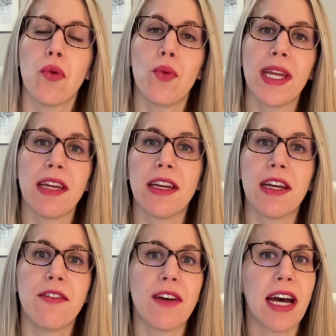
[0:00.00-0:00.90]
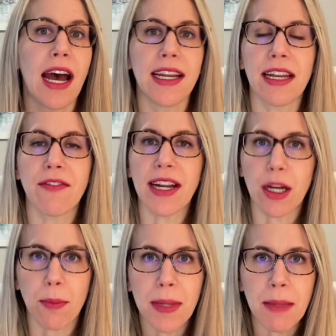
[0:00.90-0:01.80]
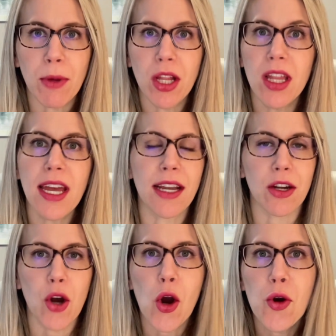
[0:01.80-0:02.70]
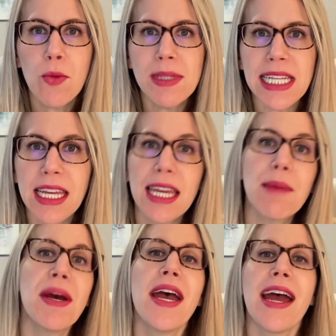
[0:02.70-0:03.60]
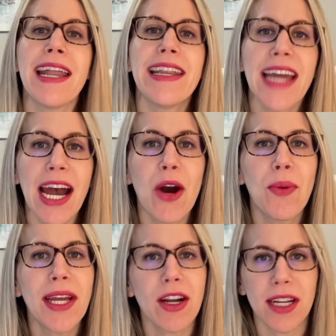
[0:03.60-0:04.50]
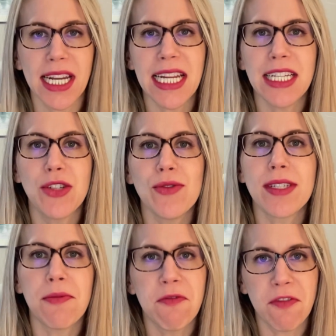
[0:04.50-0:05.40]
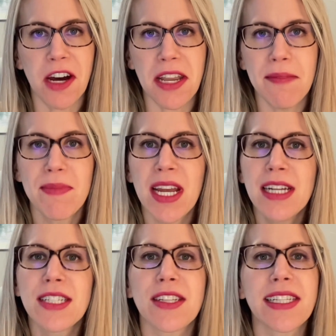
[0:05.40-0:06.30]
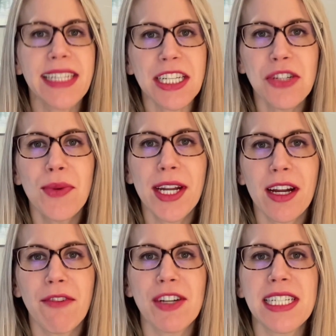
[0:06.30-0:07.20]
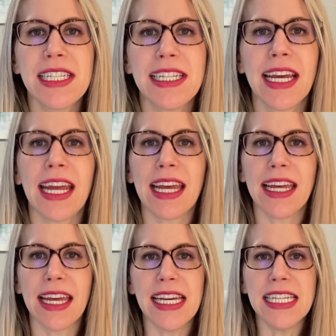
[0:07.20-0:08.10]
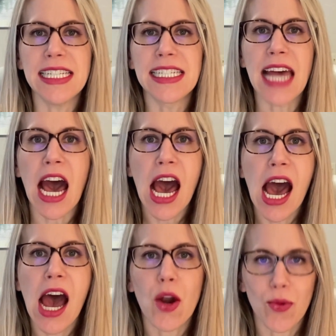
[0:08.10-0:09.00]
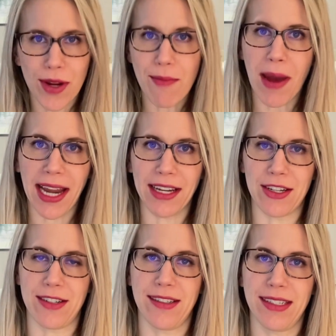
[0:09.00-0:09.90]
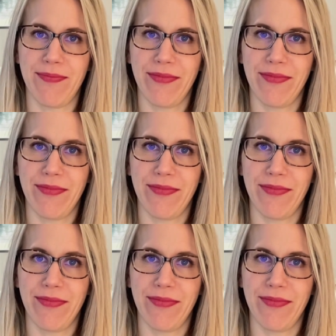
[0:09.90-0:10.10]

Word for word: We've identified our people and our home team, and now we are getting to some fun. So, the section we are covering today is uh, reminders.